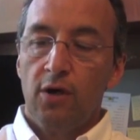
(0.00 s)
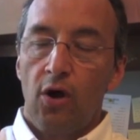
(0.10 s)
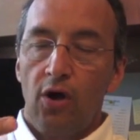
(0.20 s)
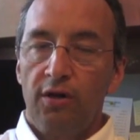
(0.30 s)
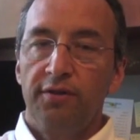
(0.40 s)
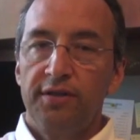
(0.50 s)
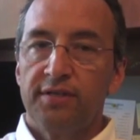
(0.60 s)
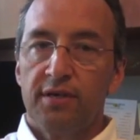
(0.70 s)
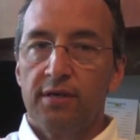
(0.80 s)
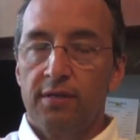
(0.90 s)
all
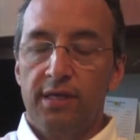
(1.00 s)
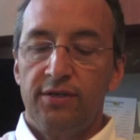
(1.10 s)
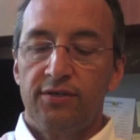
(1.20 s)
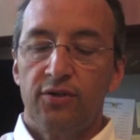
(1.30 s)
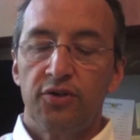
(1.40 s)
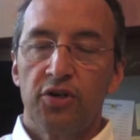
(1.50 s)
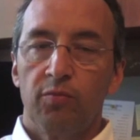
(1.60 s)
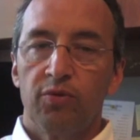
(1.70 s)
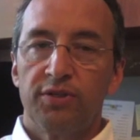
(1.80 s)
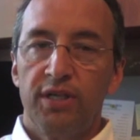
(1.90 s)
these surgical
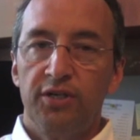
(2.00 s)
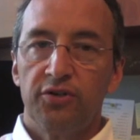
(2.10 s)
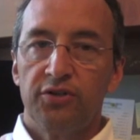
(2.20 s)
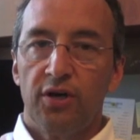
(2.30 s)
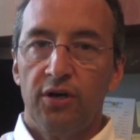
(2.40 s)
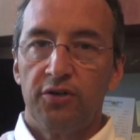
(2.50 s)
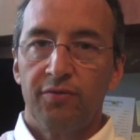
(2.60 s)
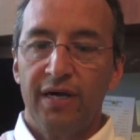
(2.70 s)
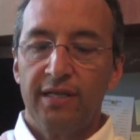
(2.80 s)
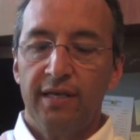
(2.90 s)
procedures are
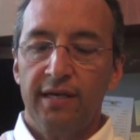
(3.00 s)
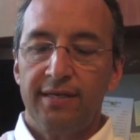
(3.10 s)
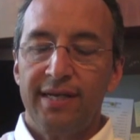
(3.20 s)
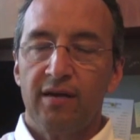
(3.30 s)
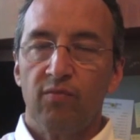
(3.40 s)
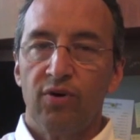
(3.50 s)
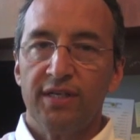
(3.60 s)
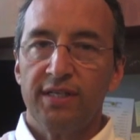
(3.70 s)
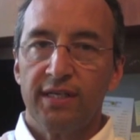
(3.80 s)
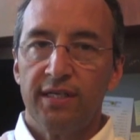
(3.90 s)
directed at
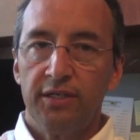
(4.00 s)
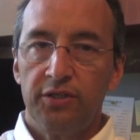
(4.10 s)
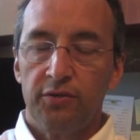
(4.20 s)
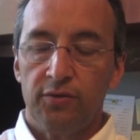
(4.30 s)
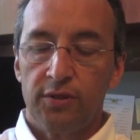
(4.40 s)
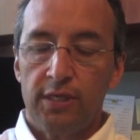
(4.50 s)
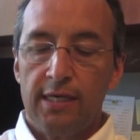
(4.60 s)
decompressing tissues.